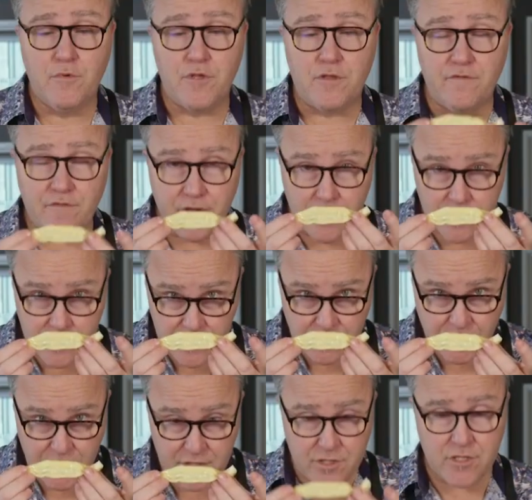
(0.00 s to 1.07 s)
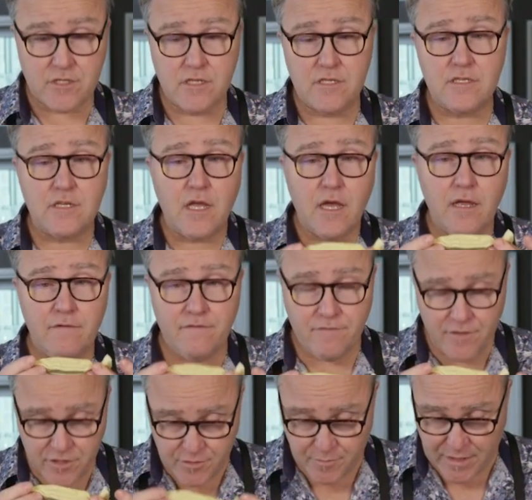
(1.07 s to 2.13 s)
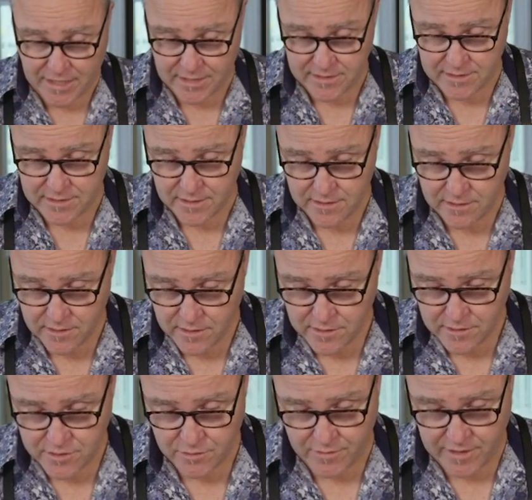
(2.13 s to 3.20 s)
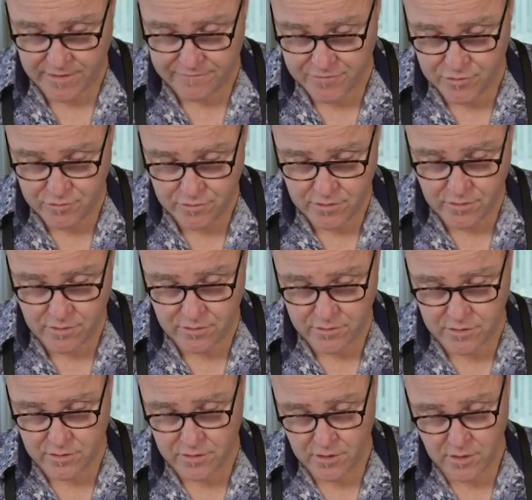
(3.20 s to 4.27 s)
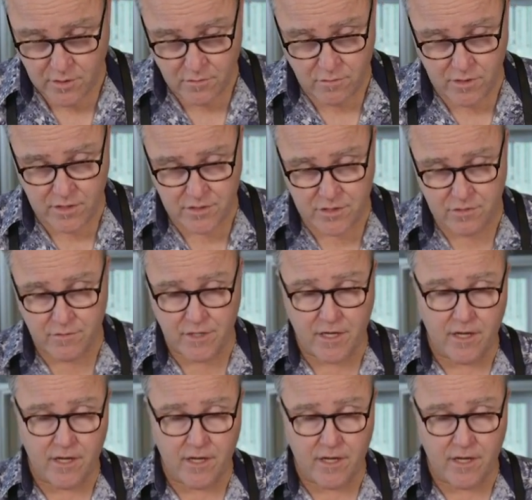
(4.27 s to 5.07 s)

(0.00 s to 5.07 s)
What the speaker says: but the veal and spinach is inside, fresh pasta. So we have 2 of those. What else do we